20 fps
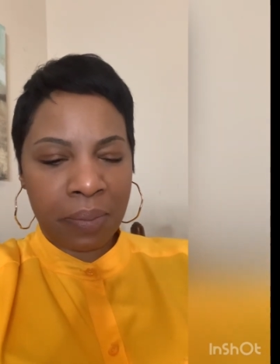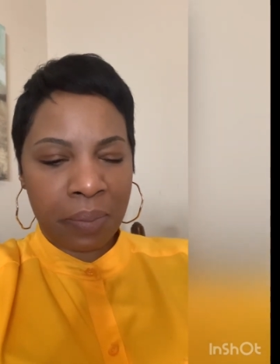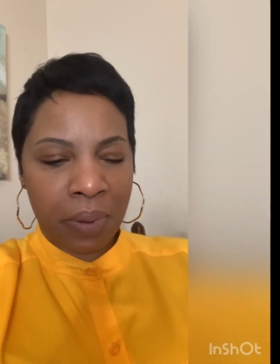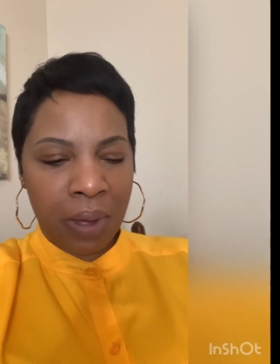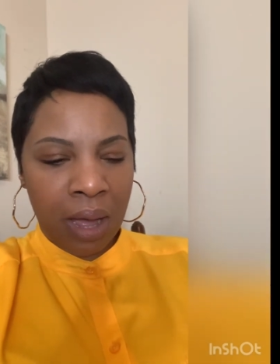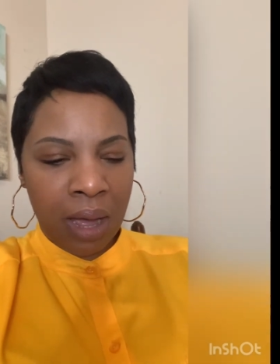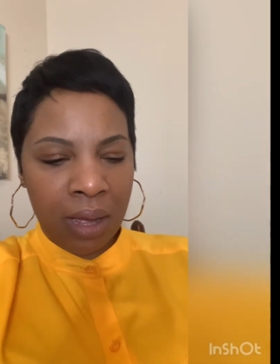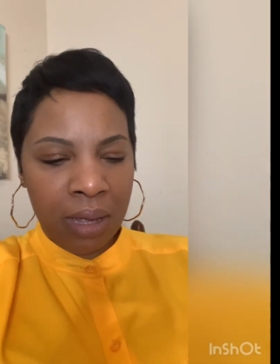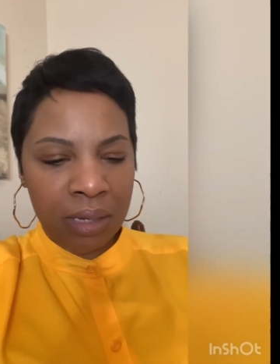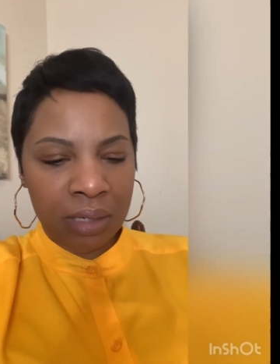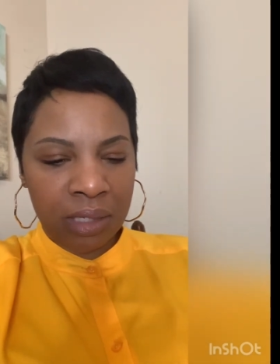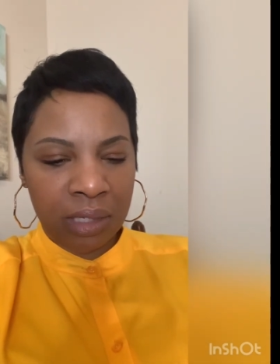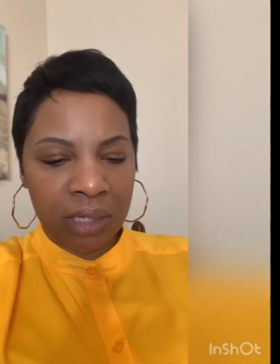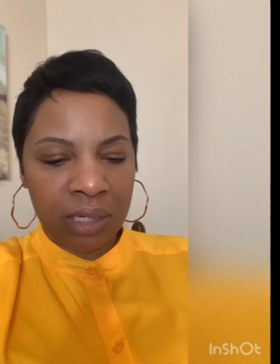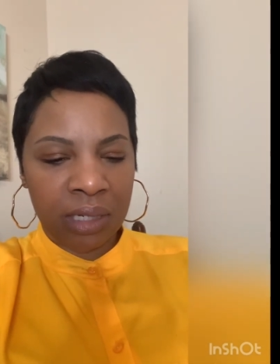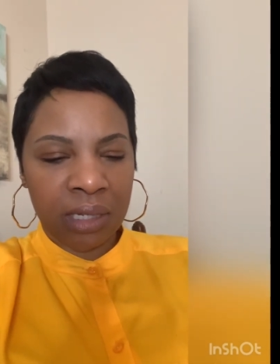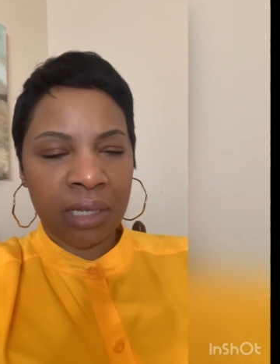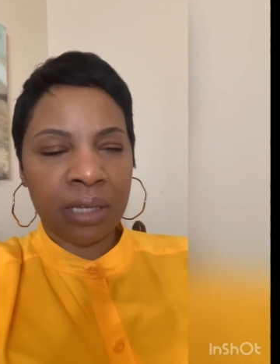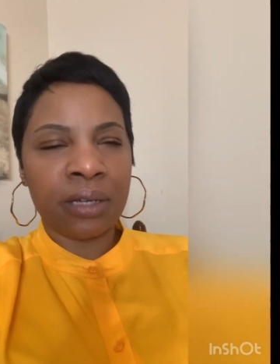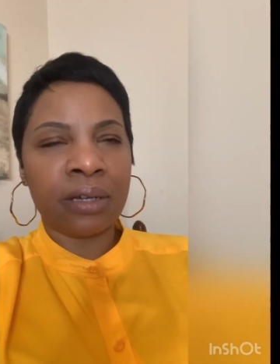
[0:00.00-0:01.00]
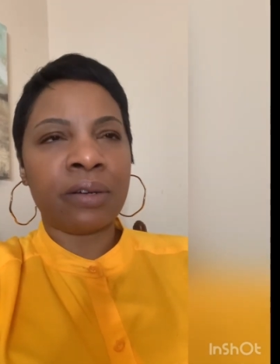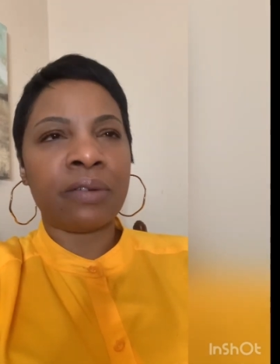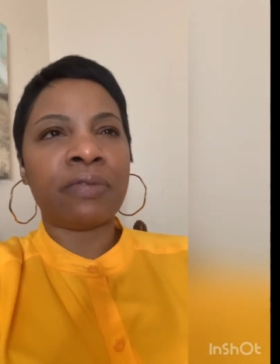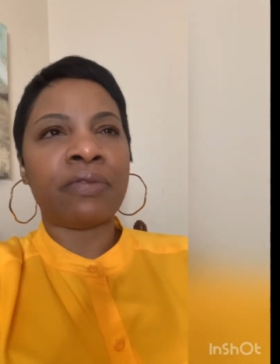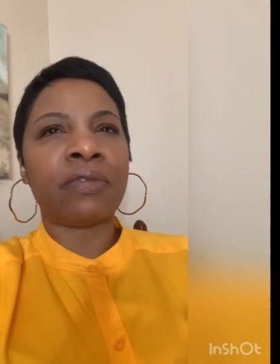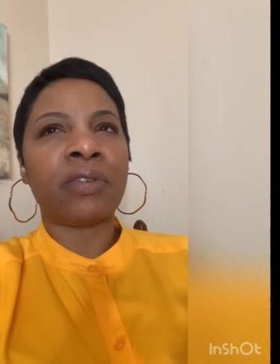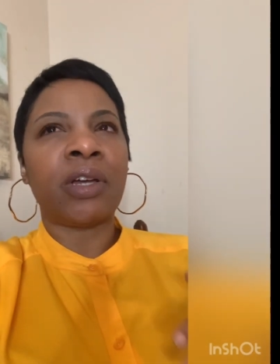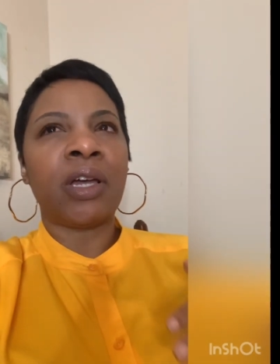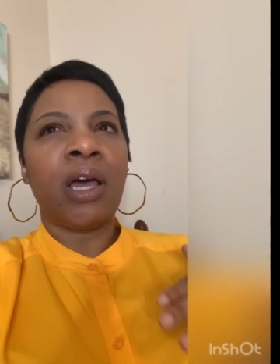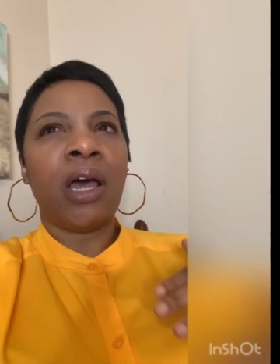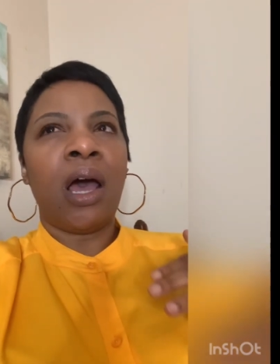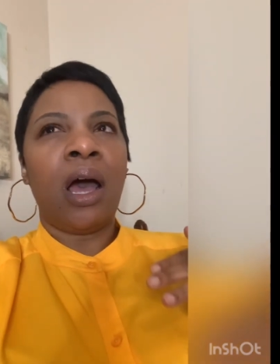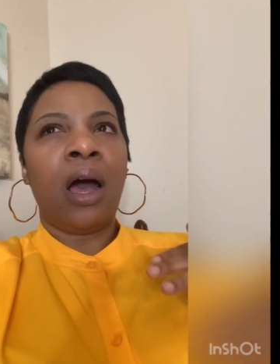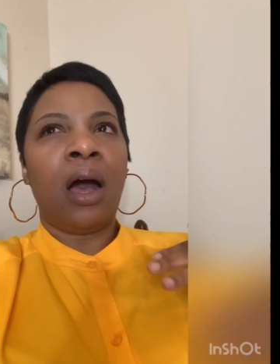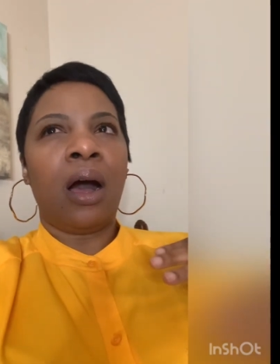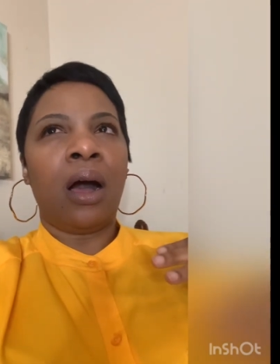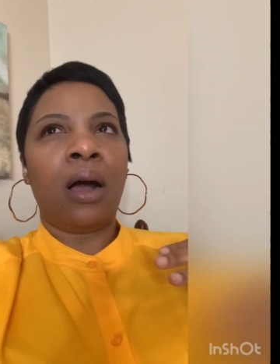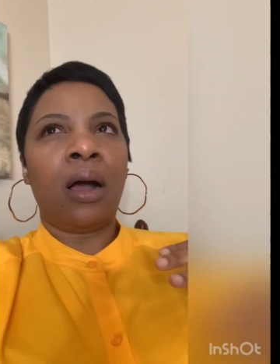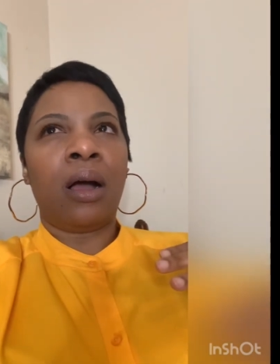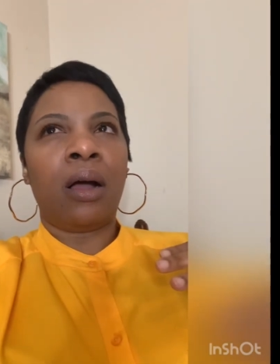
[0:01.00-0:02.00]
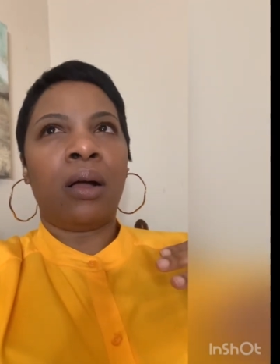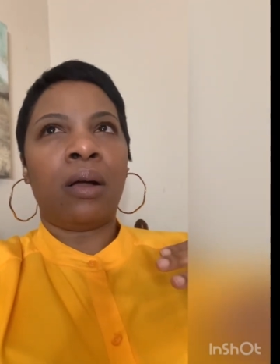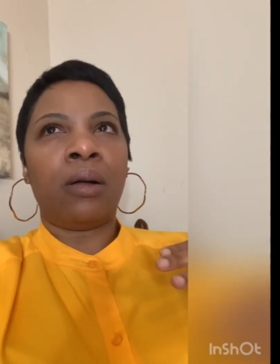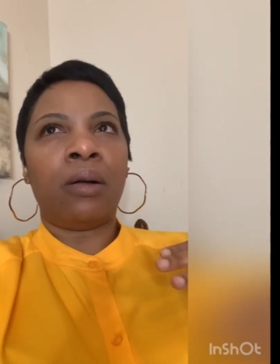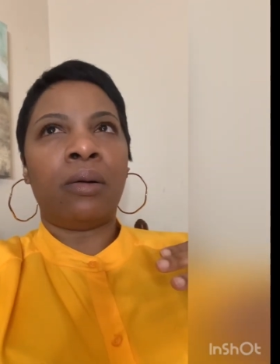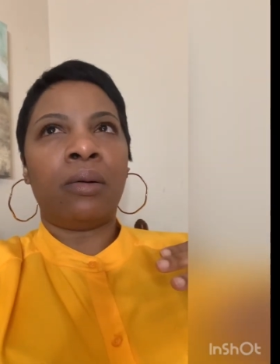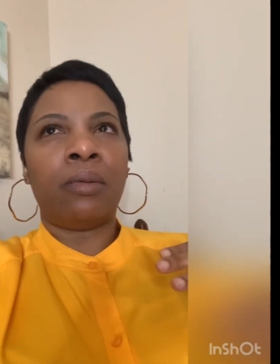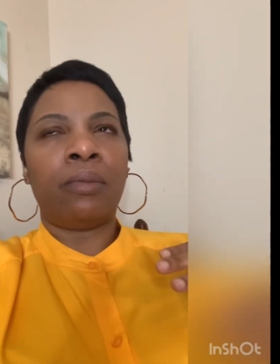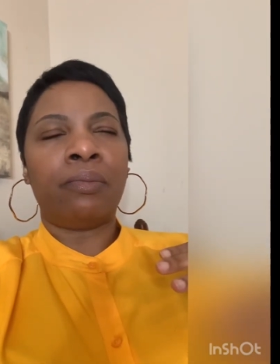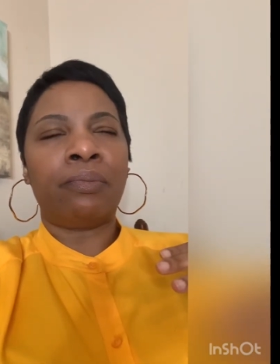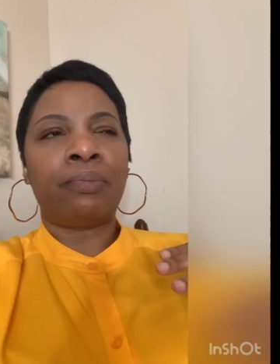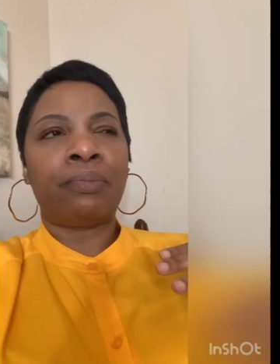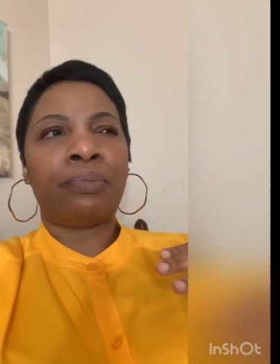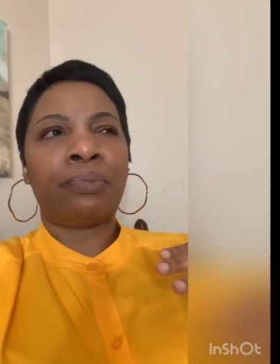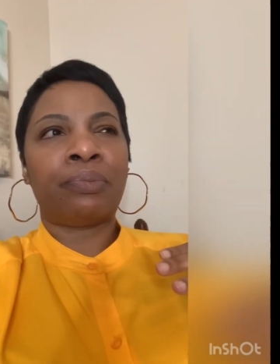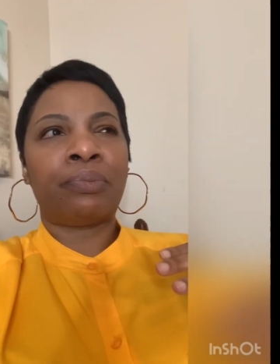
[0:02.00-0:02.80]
positive um